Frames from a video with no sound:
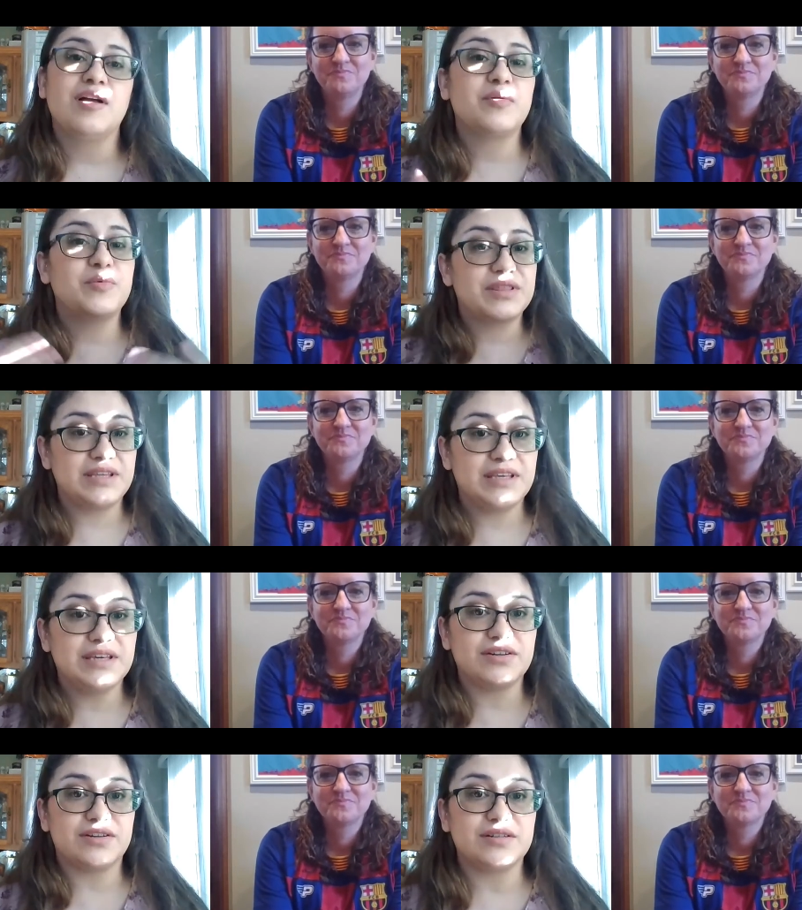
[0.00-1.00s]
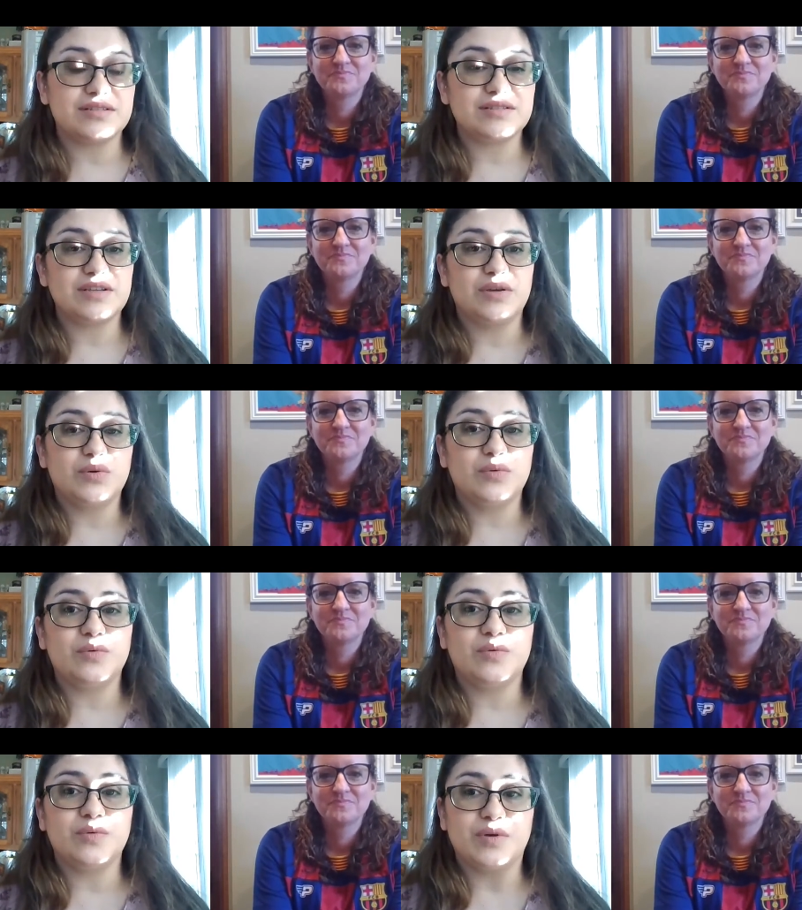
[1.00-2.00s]
Speaker 1: but with years,
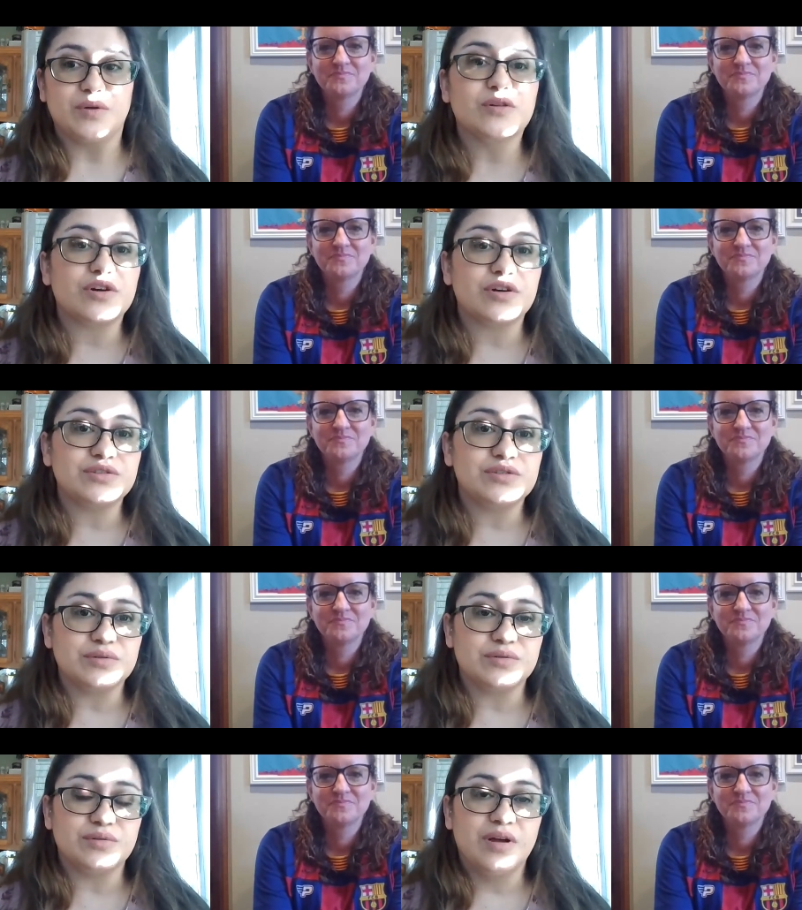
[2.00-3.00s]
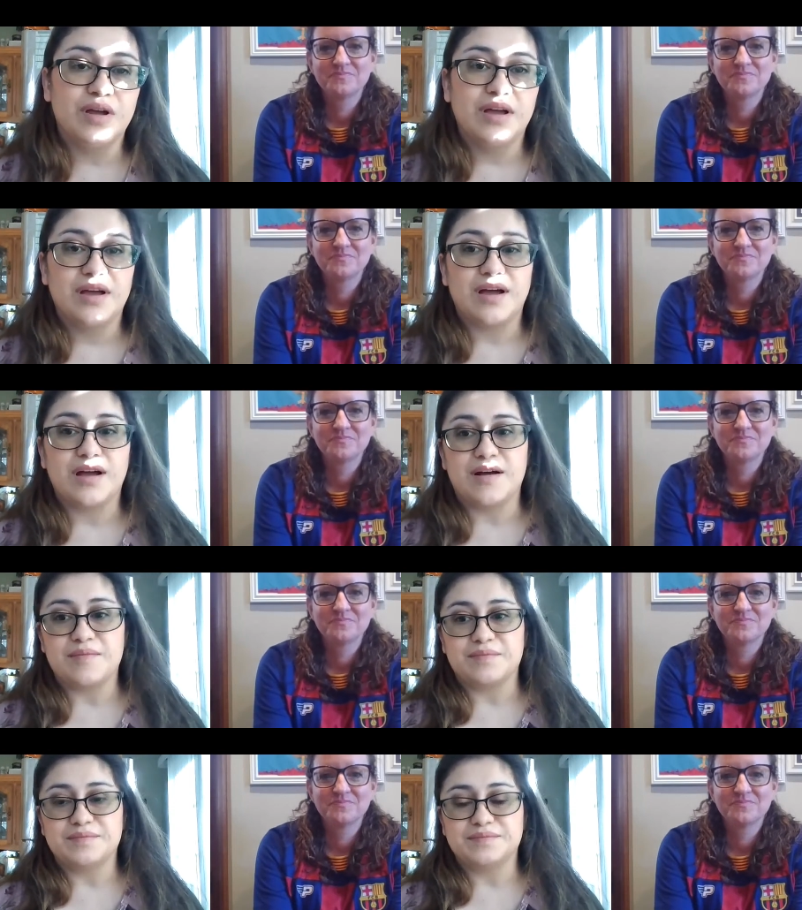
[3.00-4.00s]
you you learn to
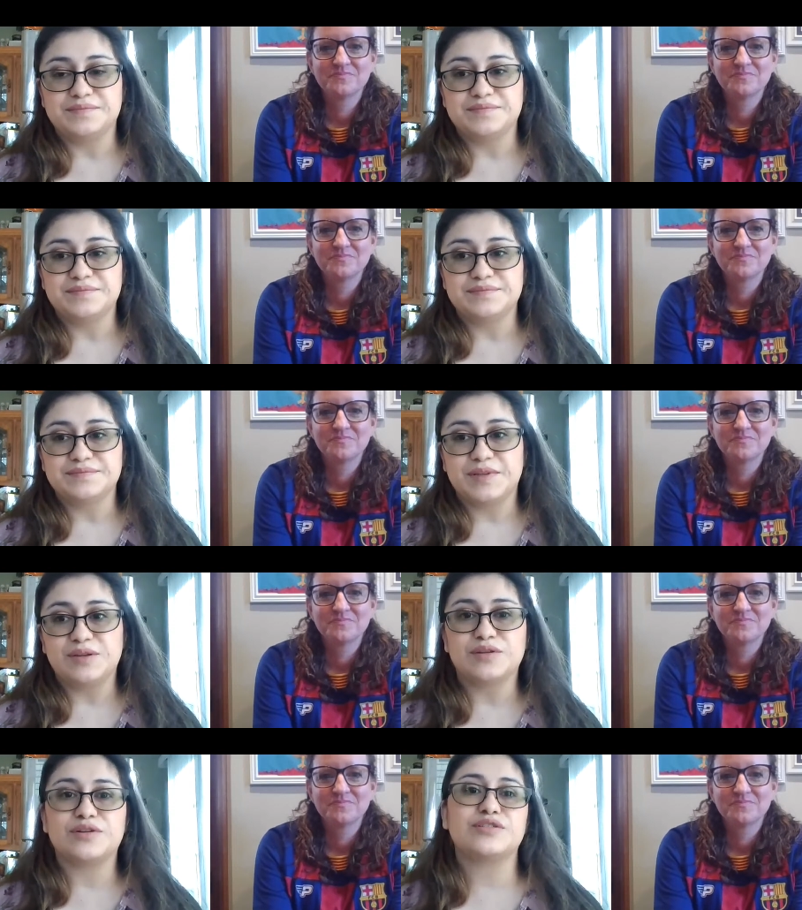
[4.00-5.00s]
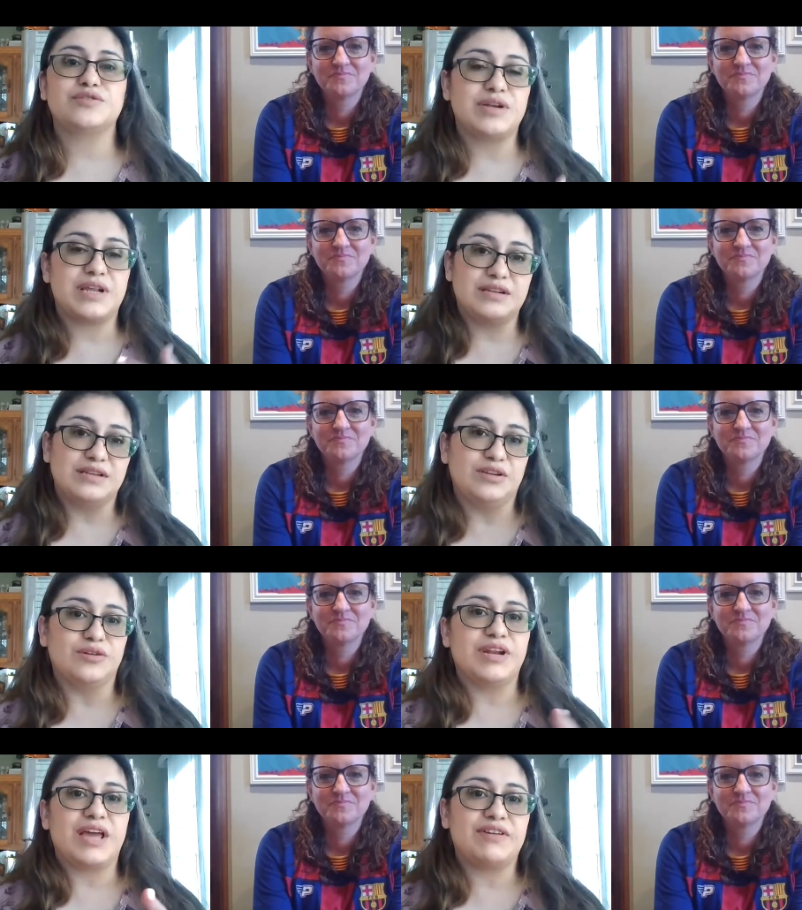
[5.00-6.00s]
um, you learn to you
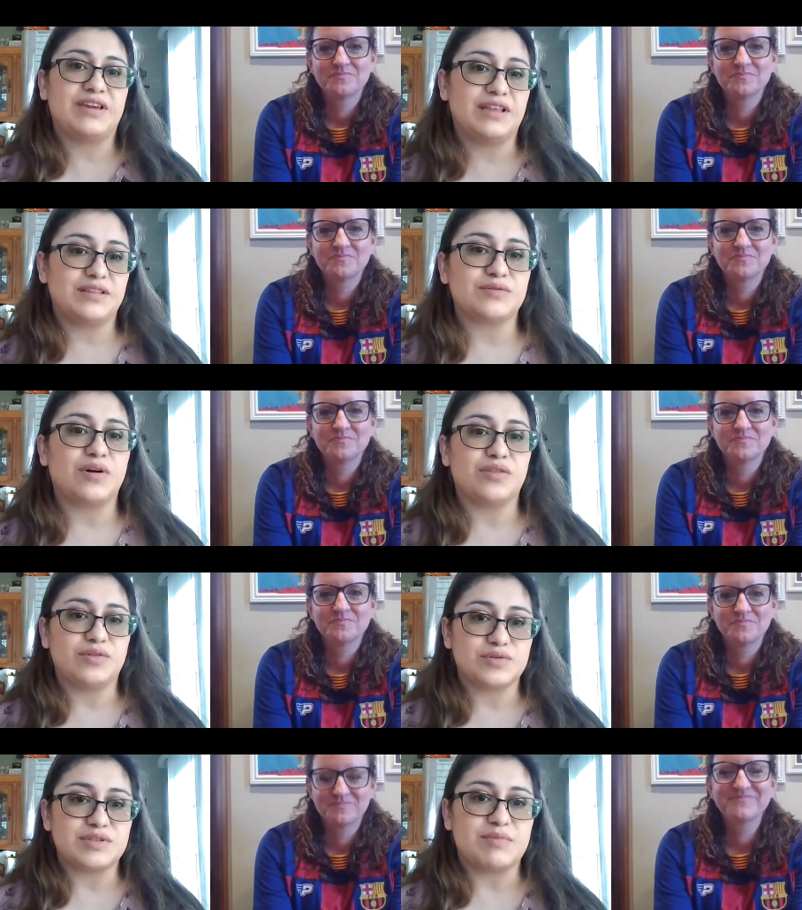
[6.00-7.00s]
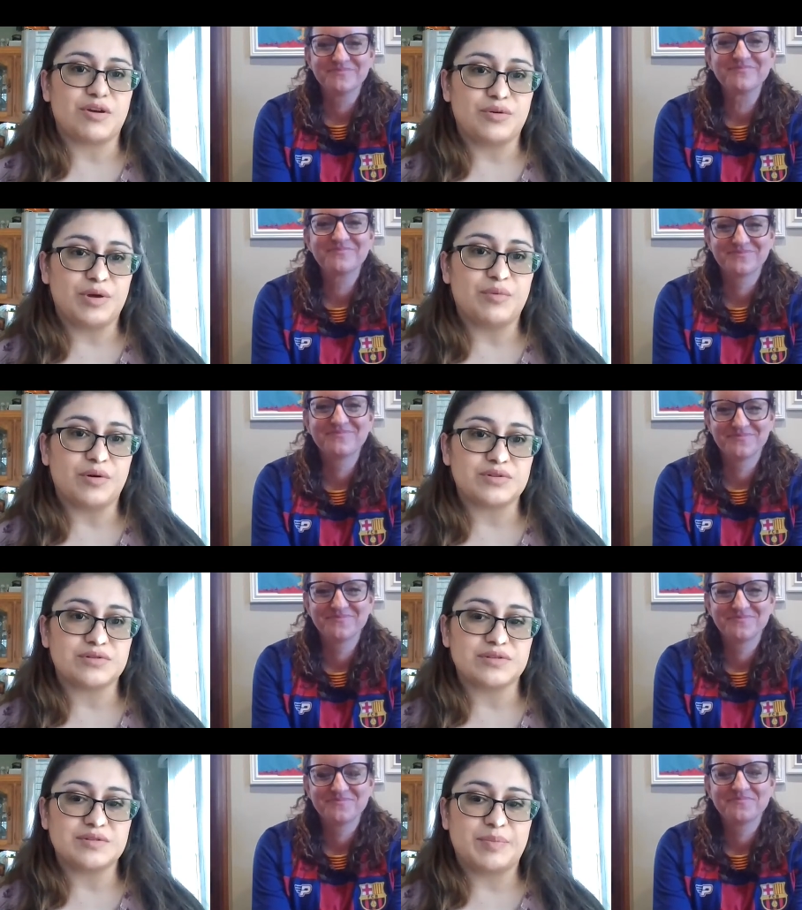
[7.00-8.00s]
know navigate through all those emo-
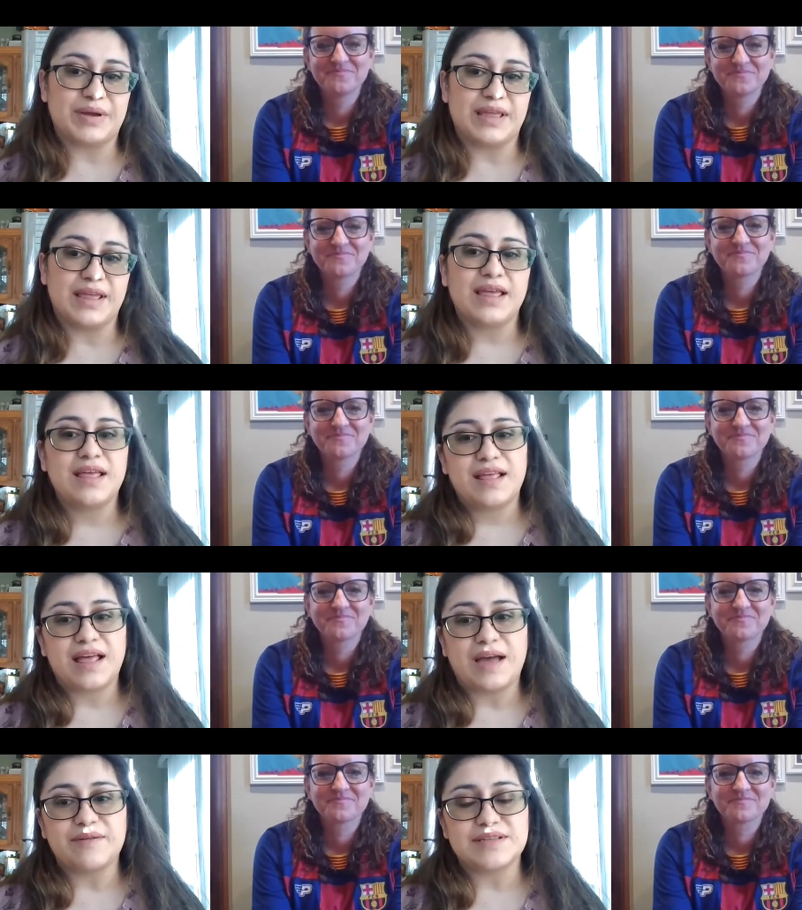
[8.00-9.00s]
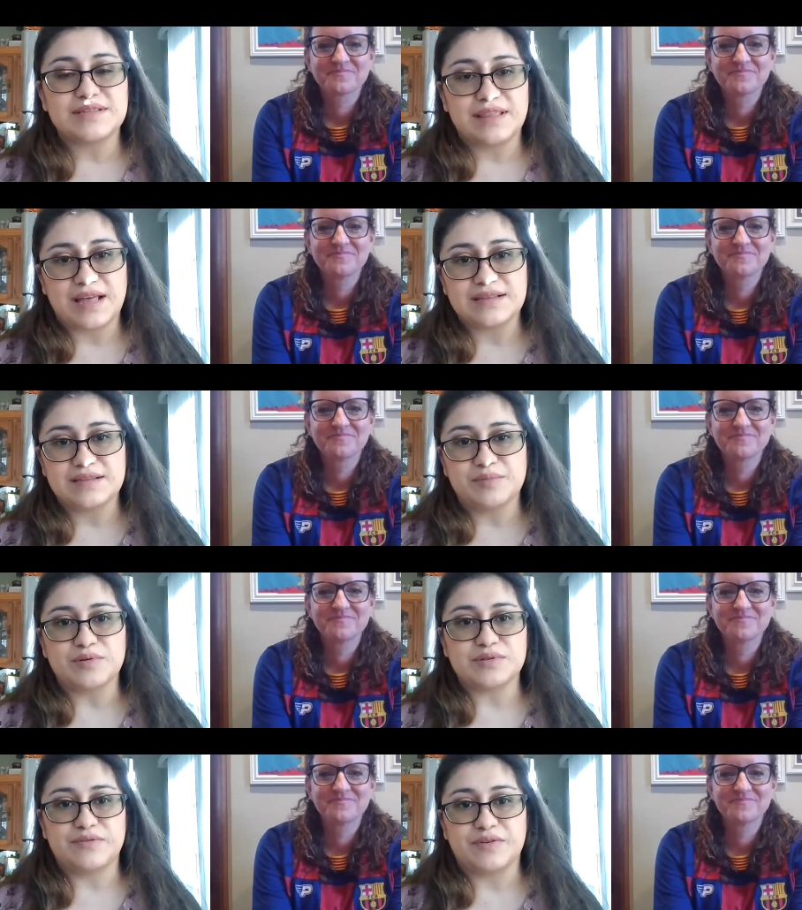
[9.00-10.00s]
emotions. But I would say that's the
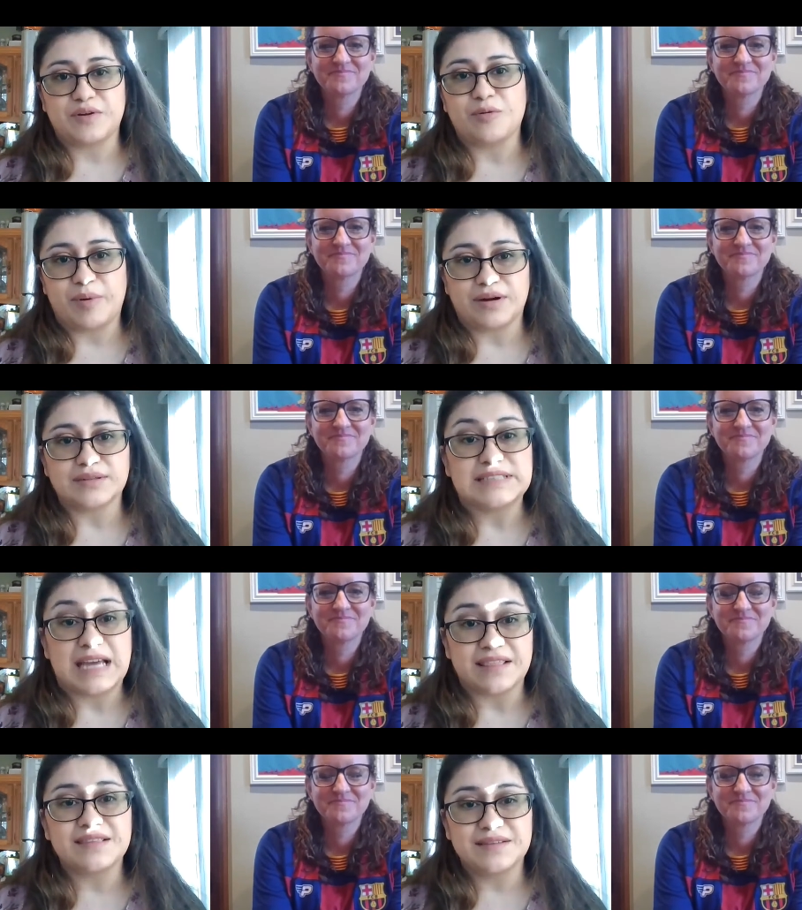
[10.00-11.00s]
most difficult part, death.